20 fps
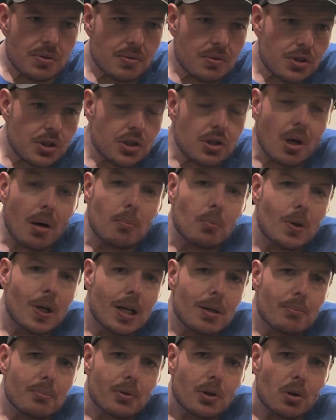
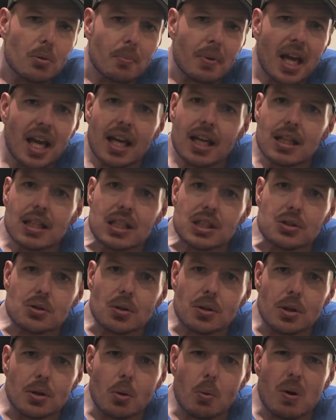somewhat brumate, so
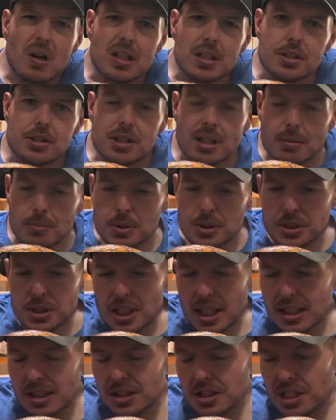you'll want to double
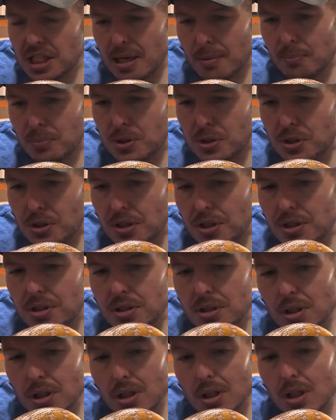check the temperatures.
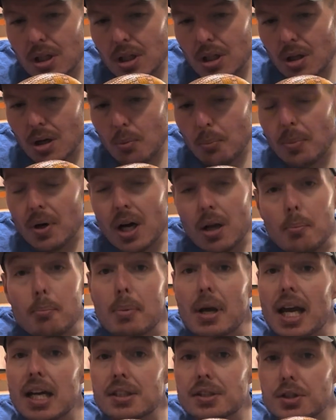But
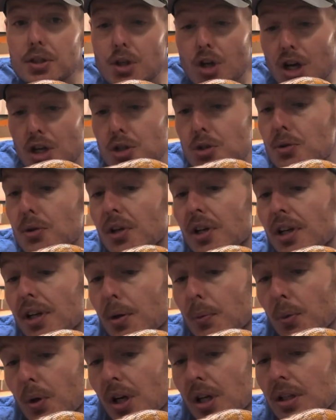back to the
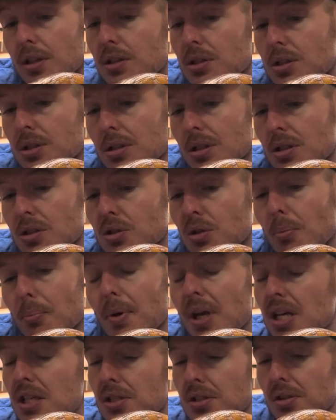Australian ones. So
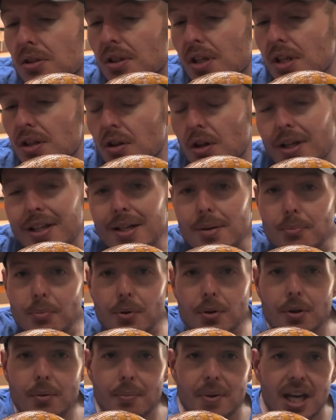basically, they're going to
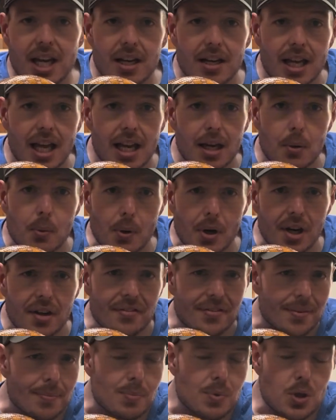brumate anywhere
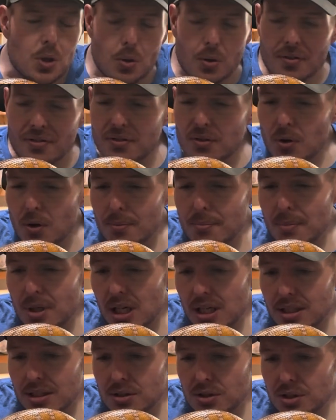from 2 to 4
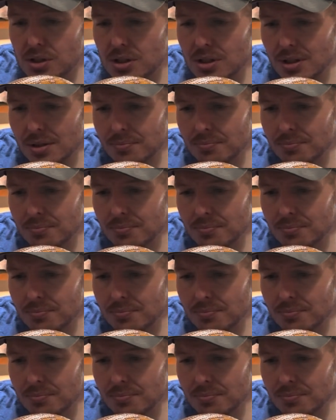months.